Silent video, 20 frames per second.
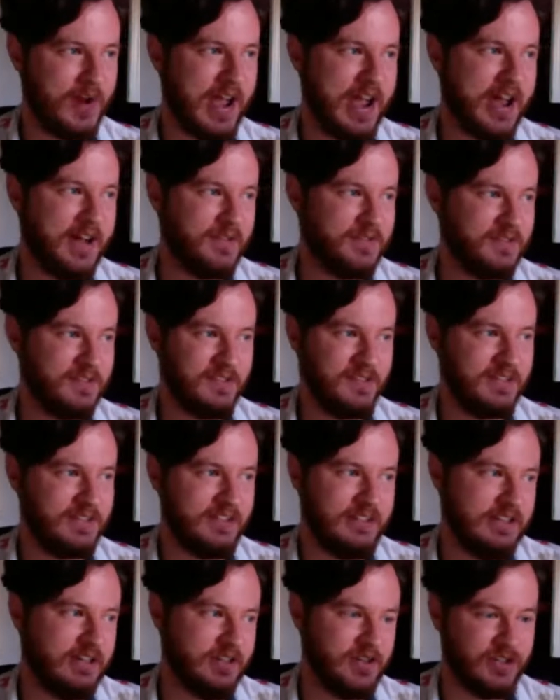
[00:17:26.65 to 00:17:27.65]
draft
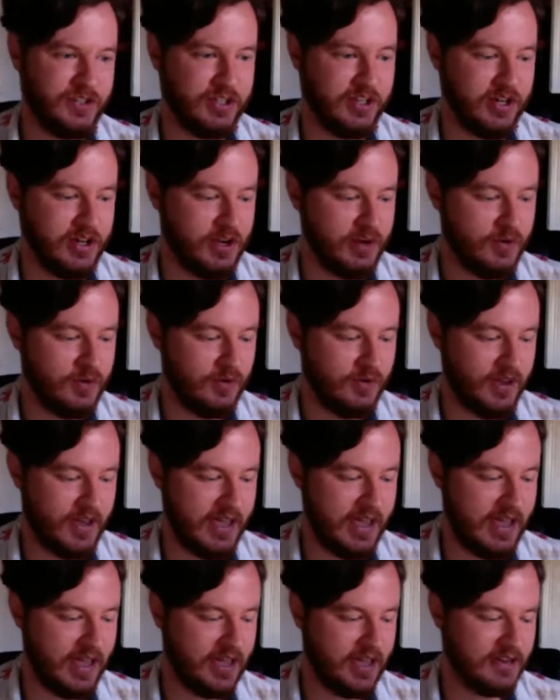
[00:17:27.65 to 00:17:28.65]
years ago,
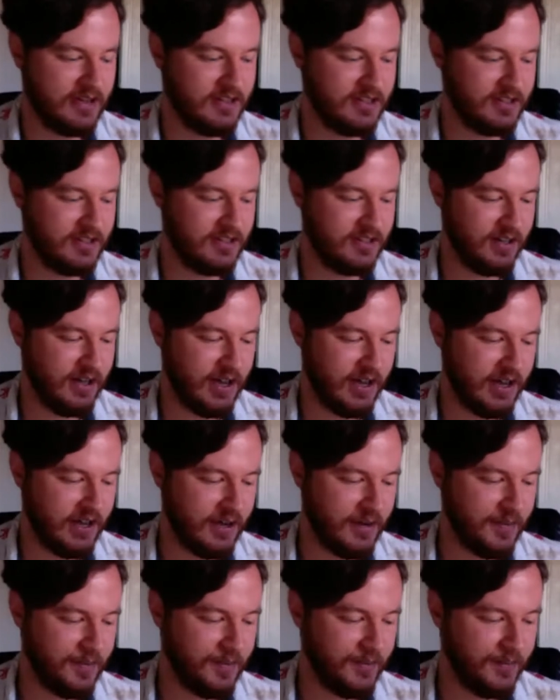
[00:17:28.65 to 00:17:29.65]
and
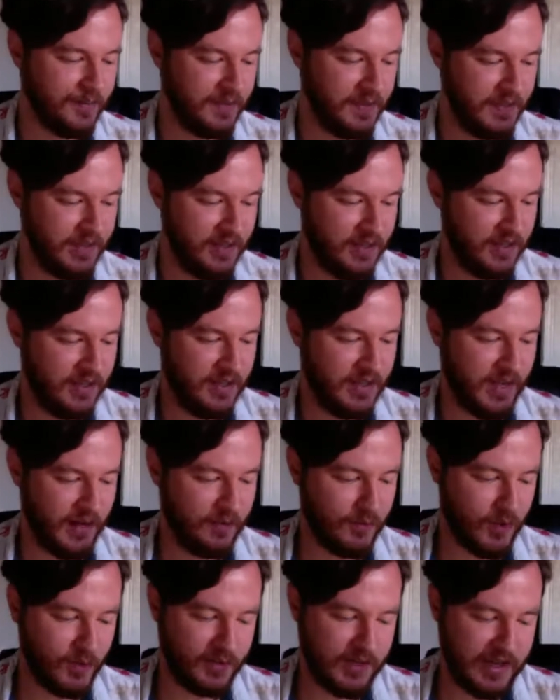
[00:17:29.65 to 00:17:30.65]
I
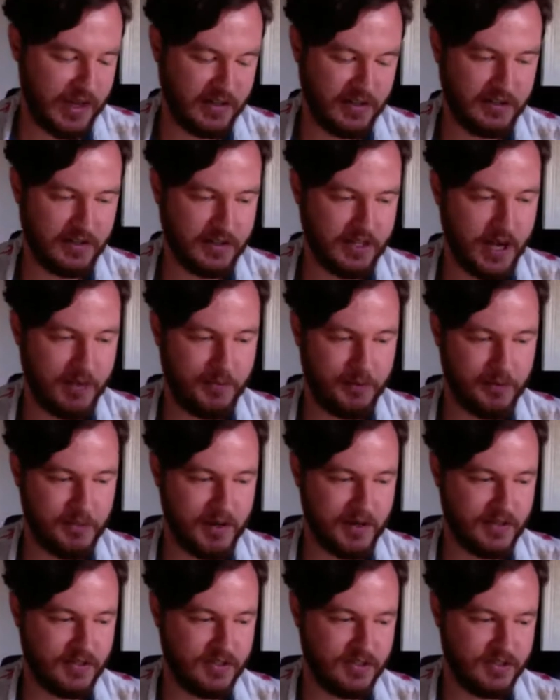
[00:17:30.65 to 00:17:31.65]
wrote that in a couple
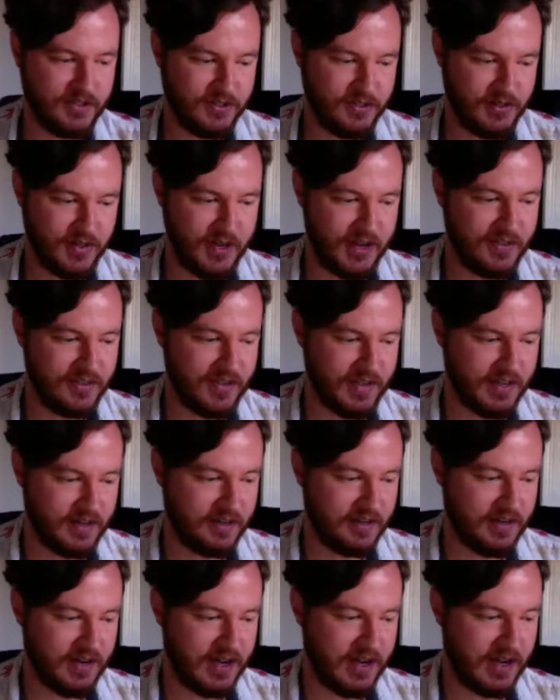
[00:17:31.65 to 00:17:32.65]
months, and
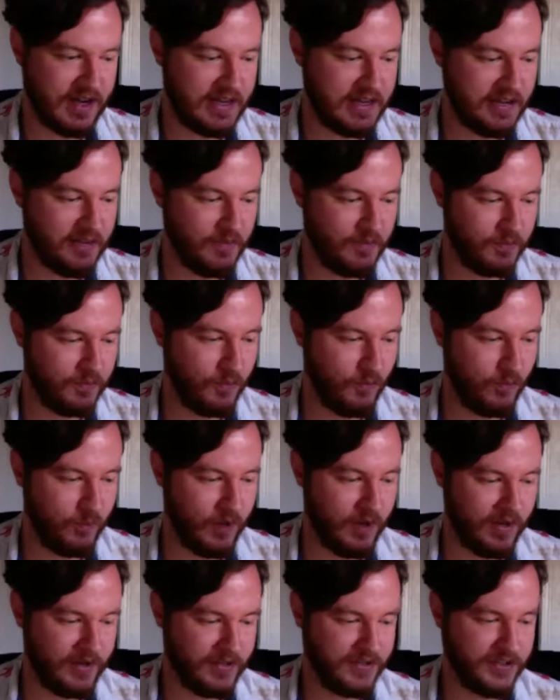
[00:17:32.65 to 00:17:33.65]
then I
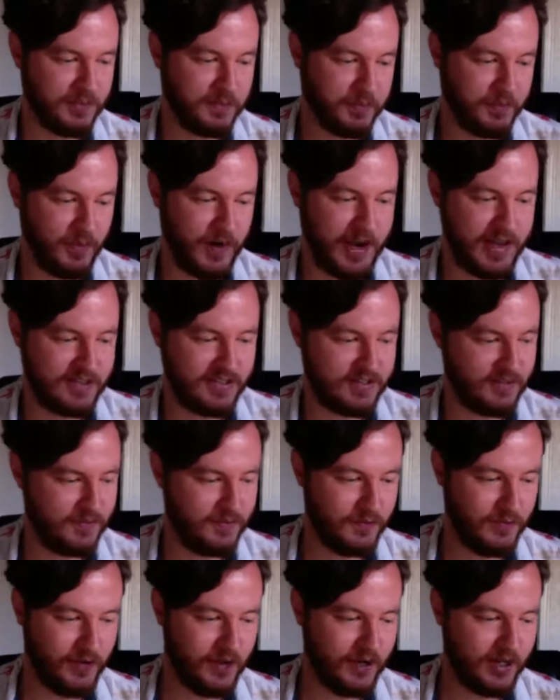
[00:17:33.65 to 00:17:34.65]
was depressed
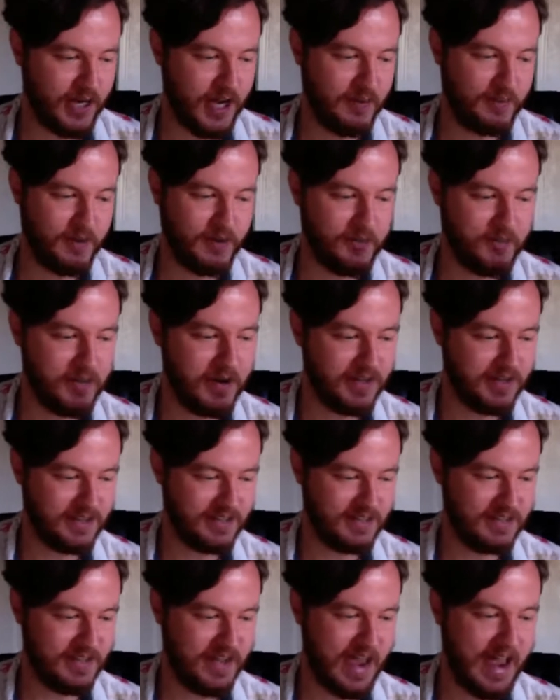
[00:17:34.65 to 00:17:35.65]
for a couple
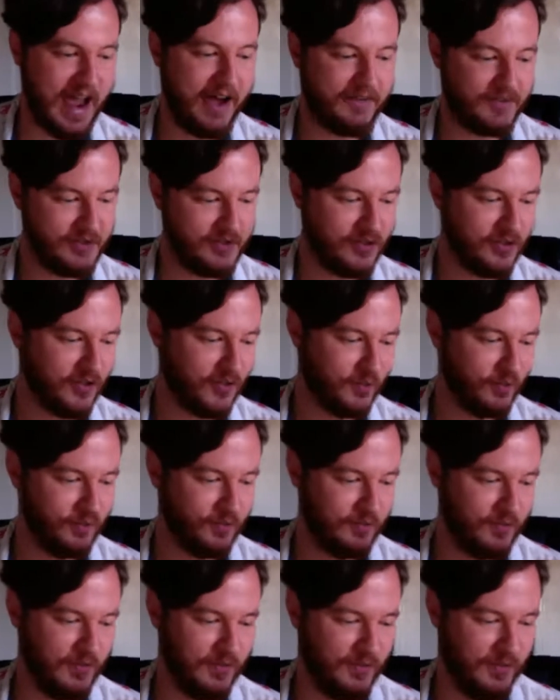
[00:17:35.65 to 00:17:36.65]
months after
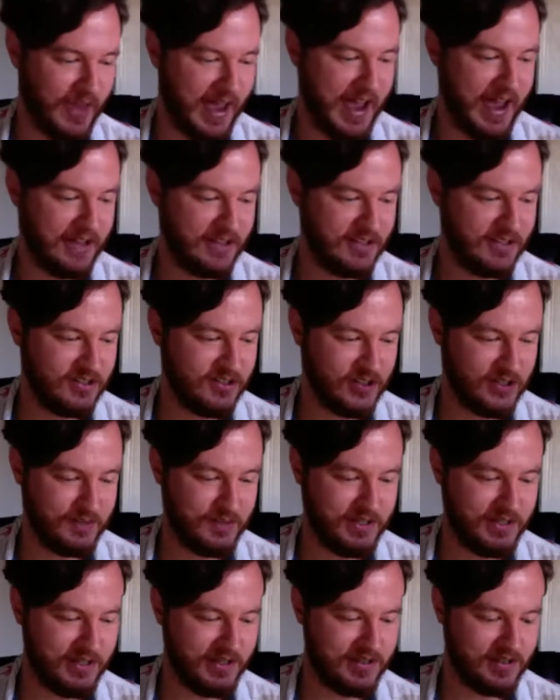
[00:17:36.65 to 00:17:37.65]
that,
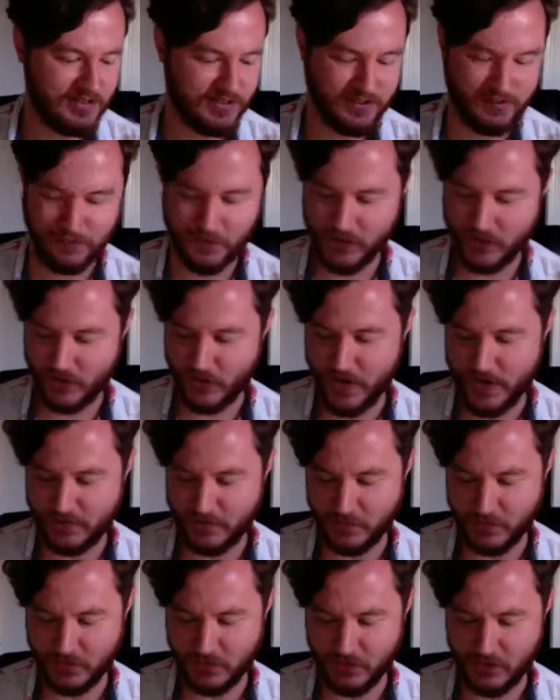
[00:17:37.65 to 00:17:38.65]
just because the first
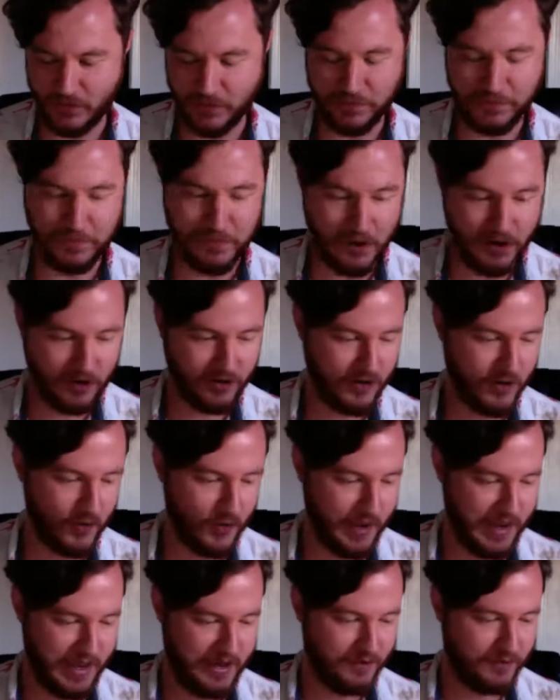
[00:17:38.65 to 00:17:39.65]
draft was so far
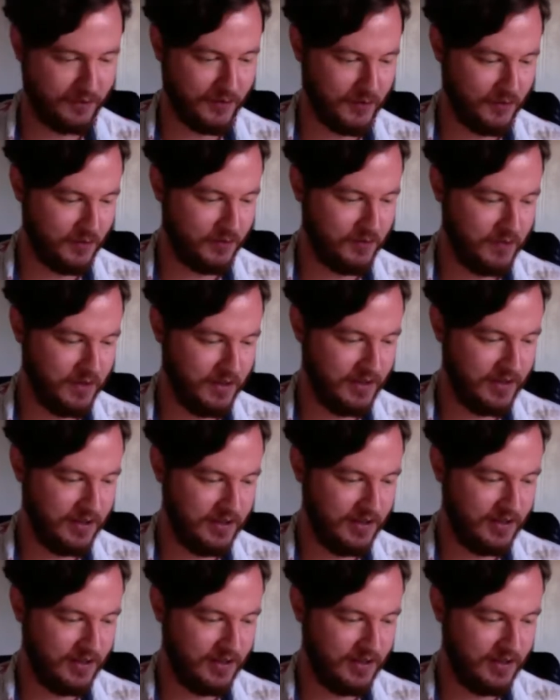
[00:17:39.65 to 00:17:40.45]
away from